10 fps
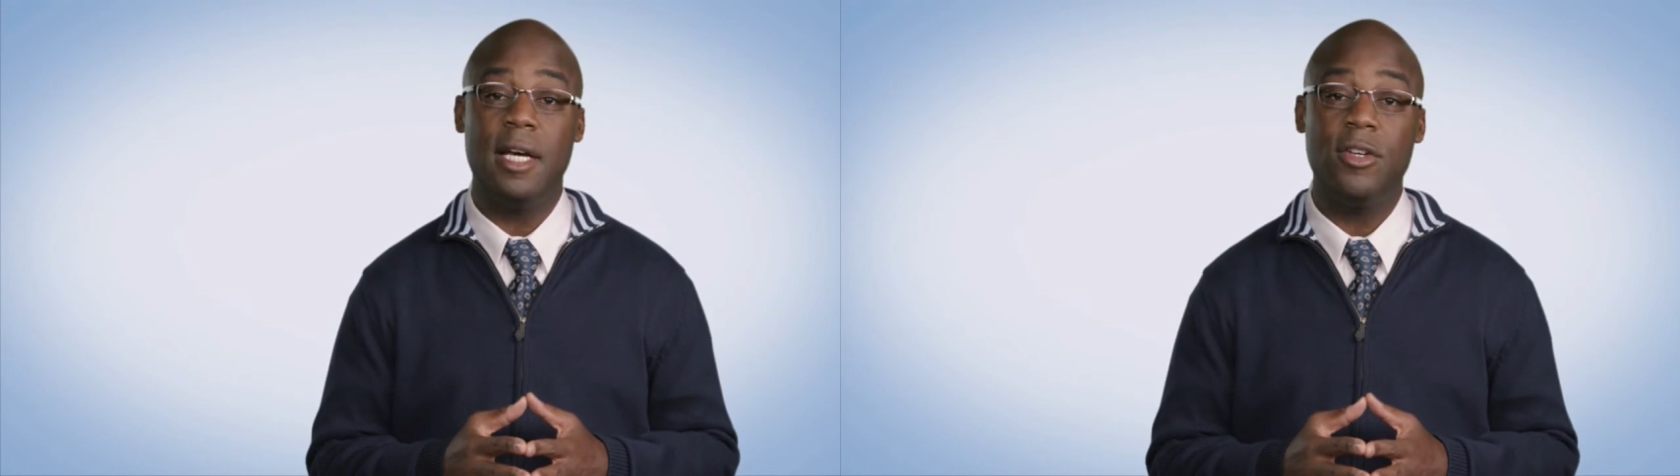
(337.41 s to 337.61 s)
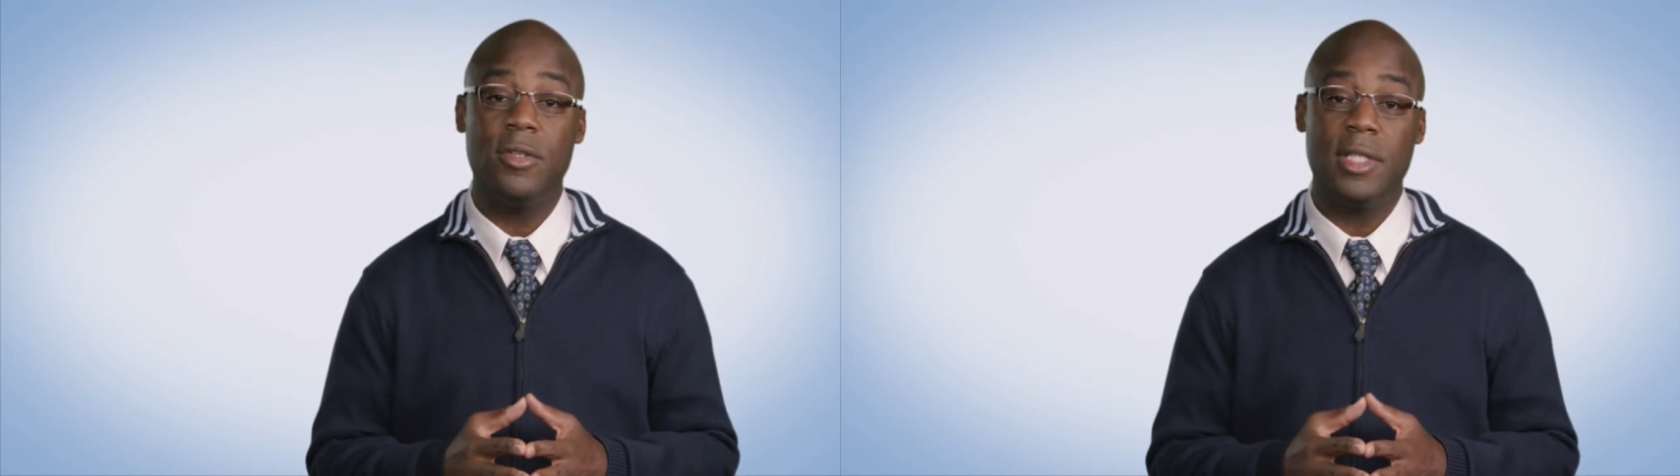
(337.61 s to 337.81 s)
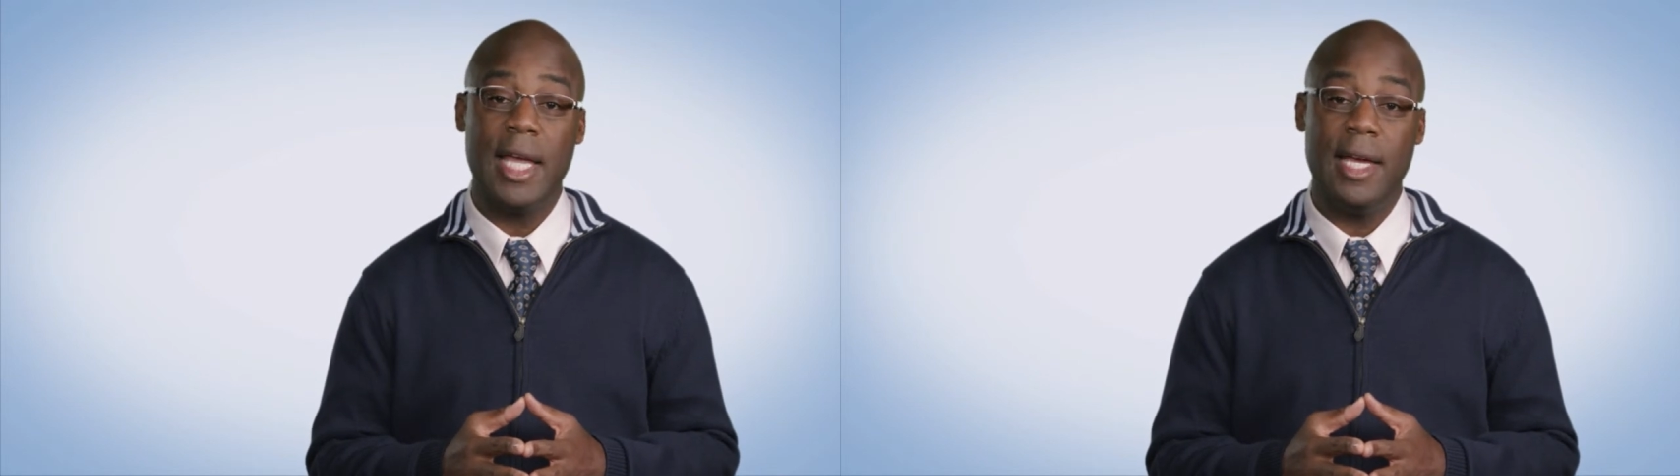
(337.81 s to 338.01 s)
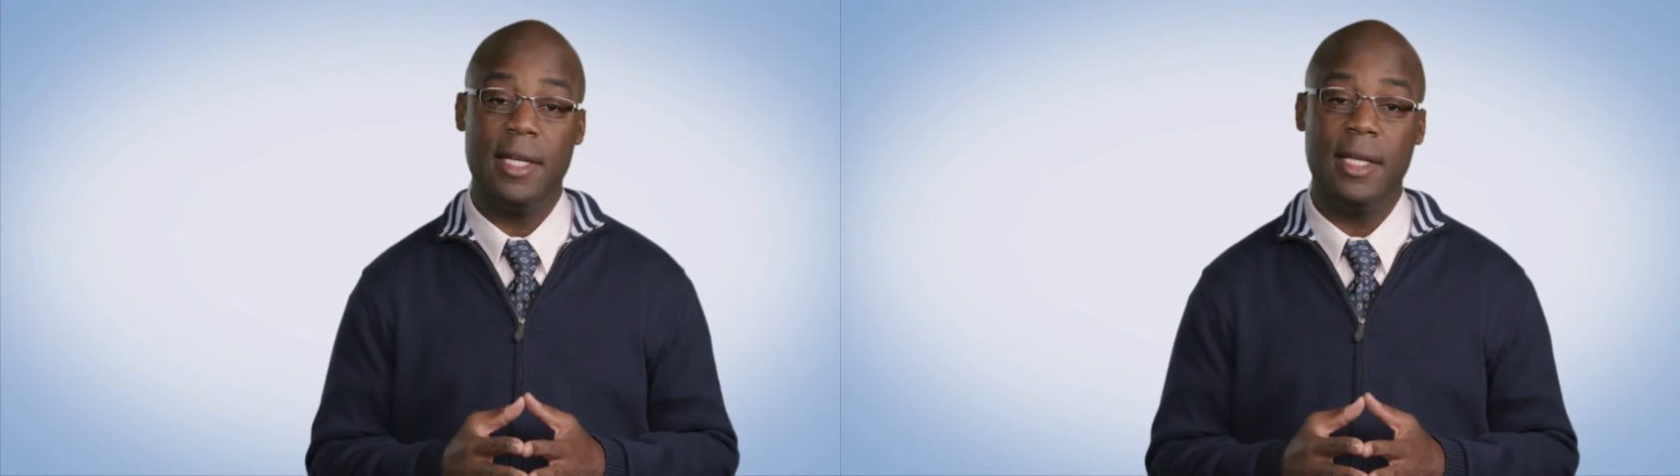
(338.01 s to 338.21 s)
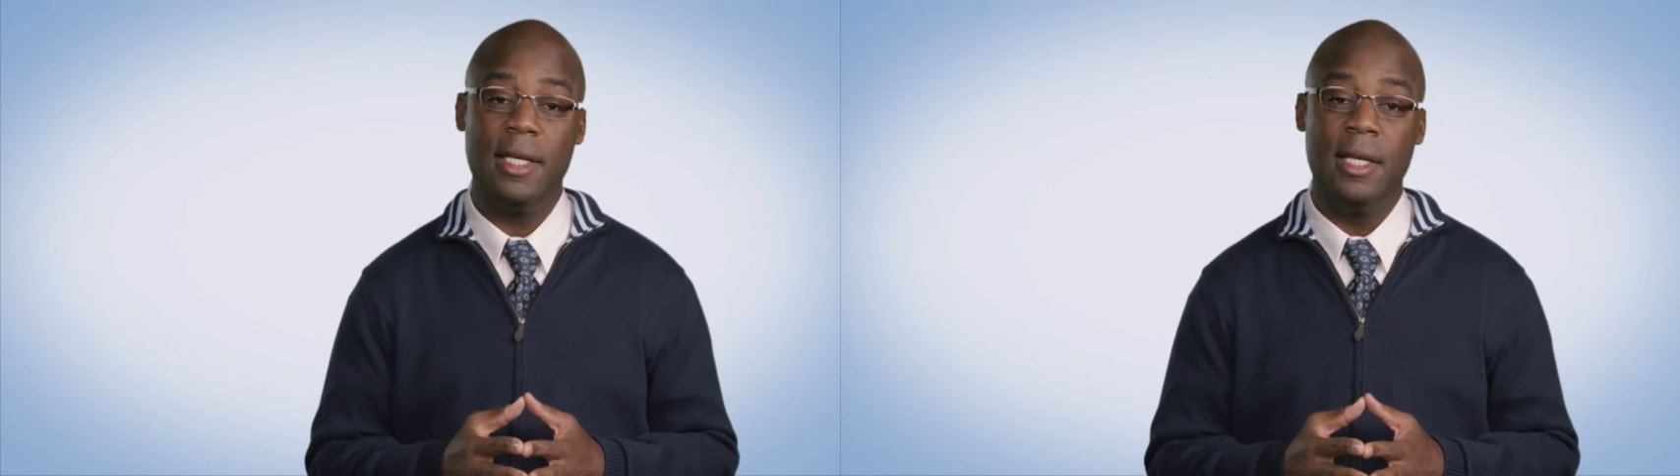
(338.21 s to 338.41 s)

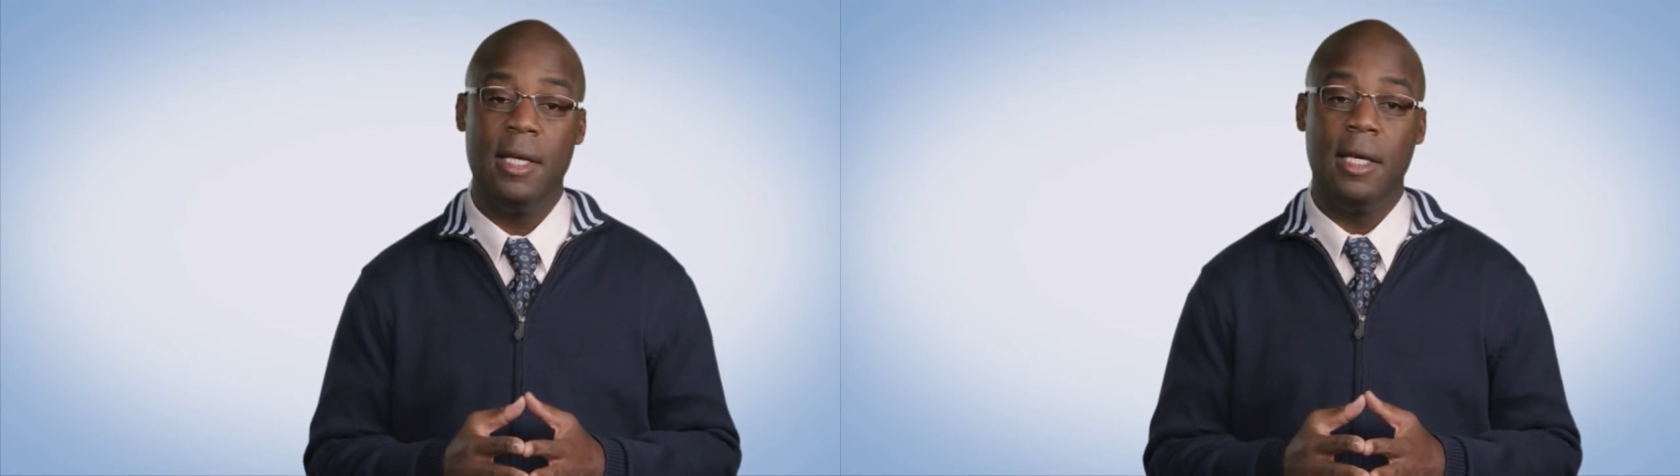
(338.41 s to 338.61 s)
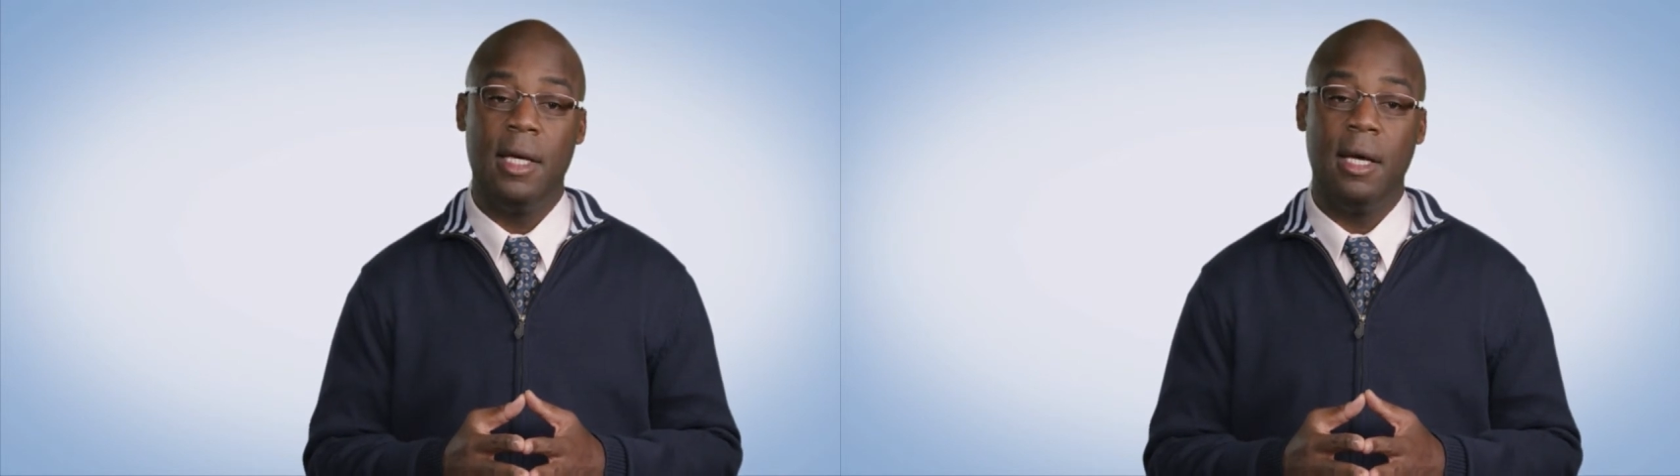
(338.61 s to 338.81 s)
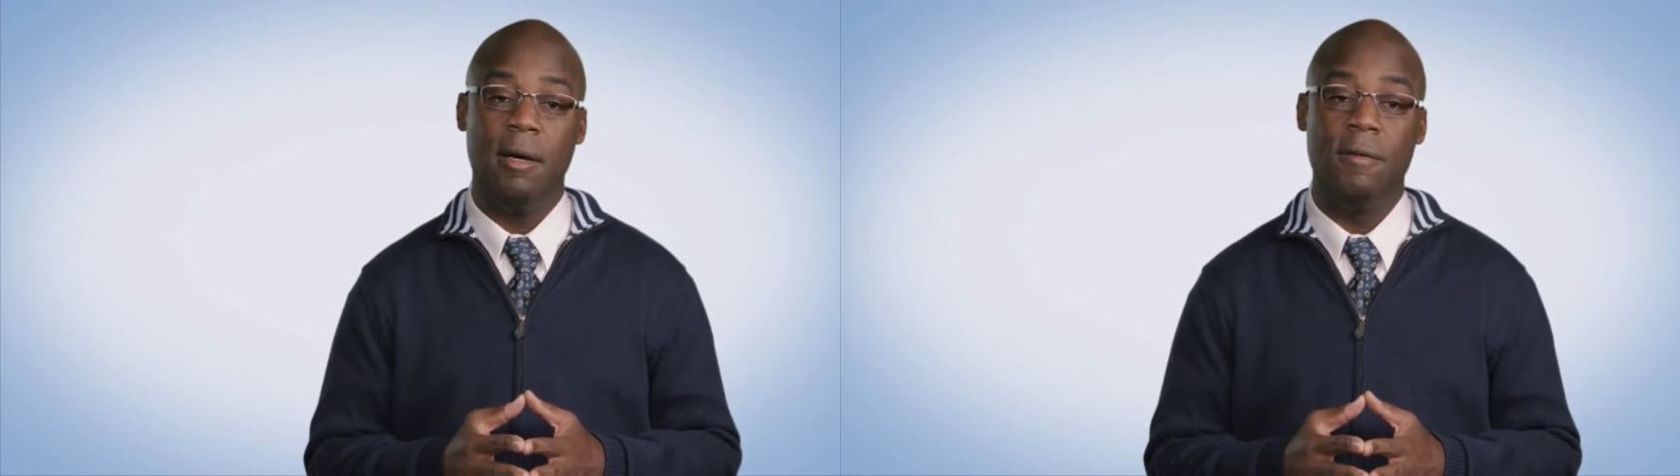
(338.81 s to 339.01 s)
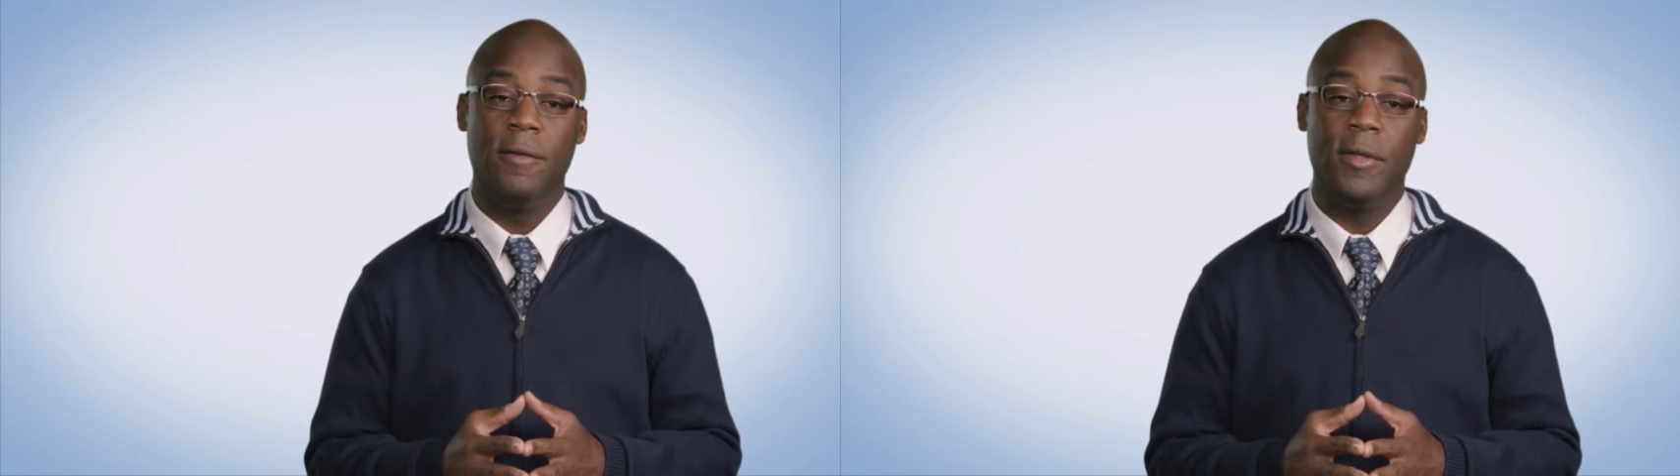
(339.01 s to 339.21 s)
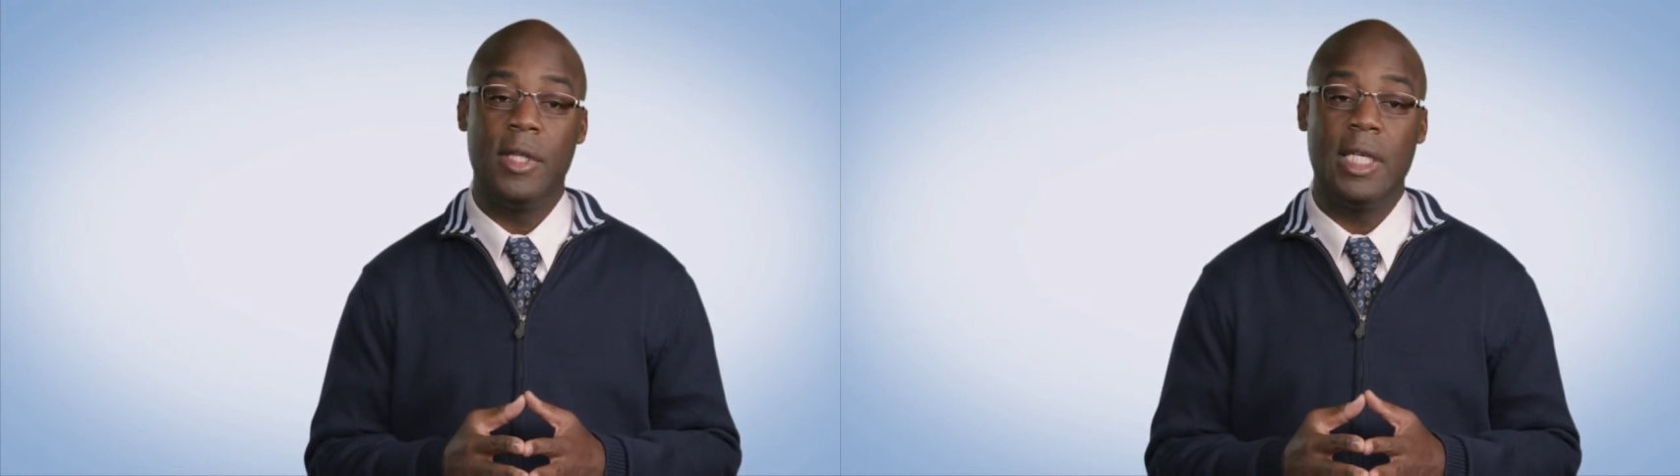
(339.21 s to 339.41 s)
understanding
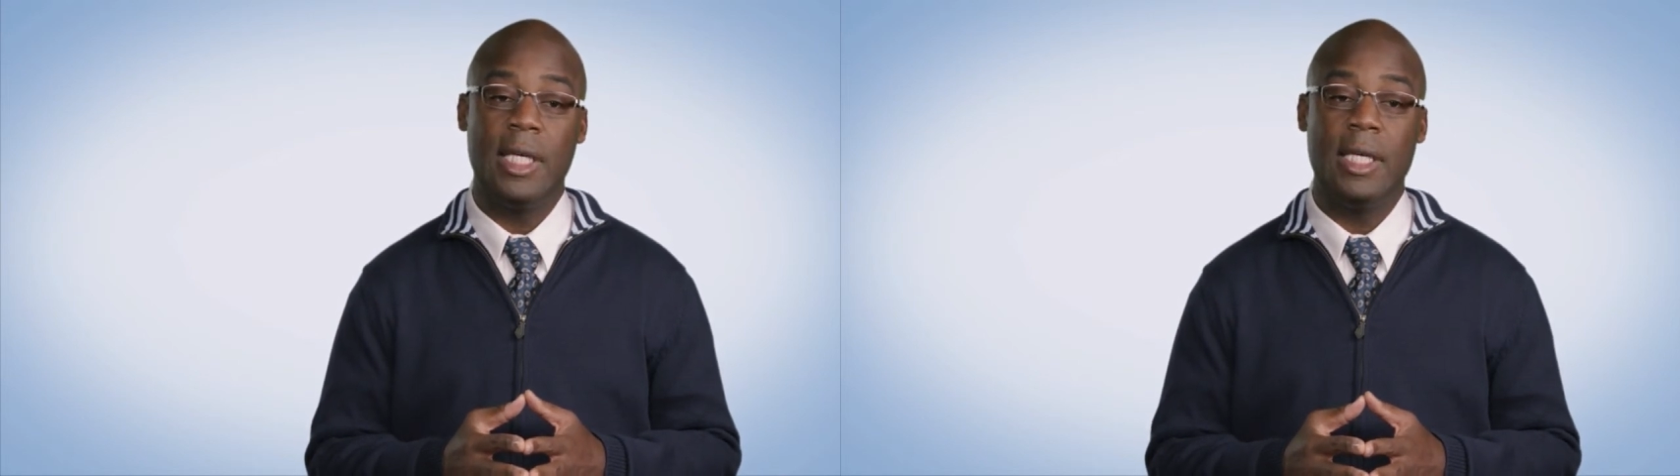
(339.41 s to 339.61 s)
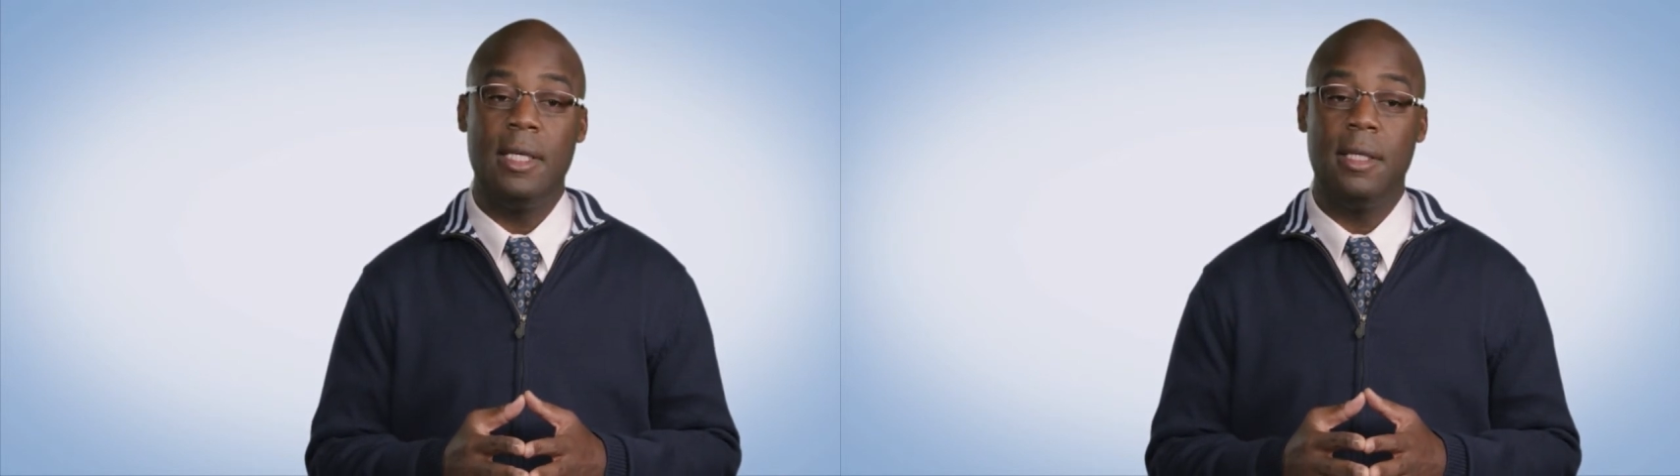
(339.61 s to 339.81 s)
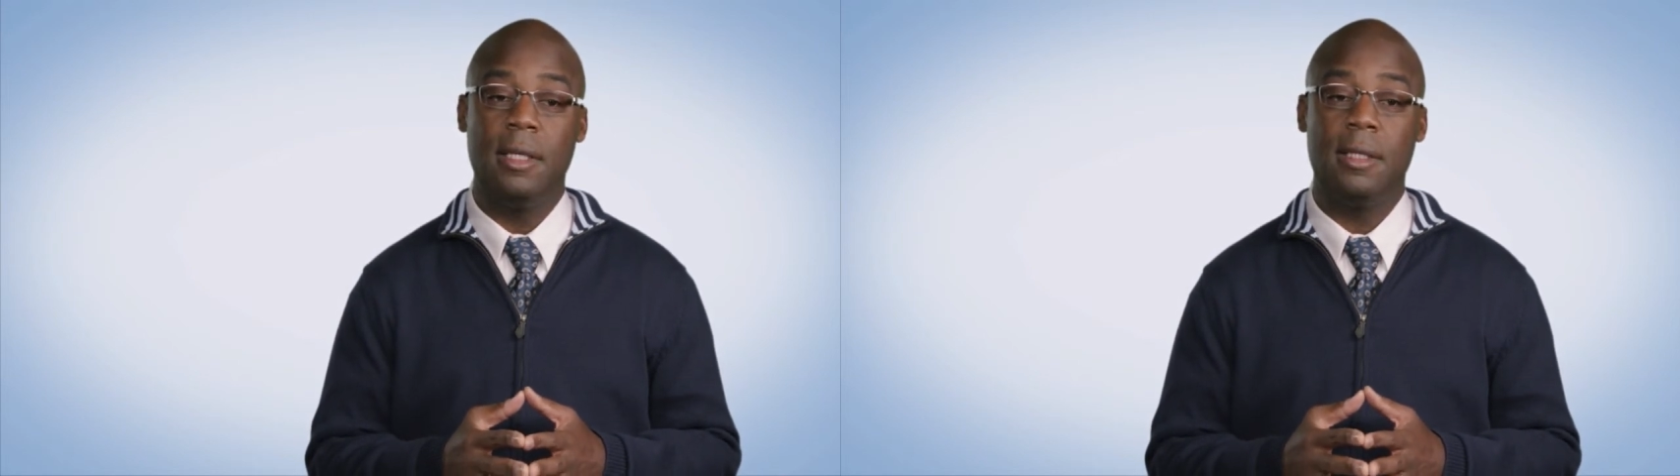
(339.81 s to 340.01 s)
of the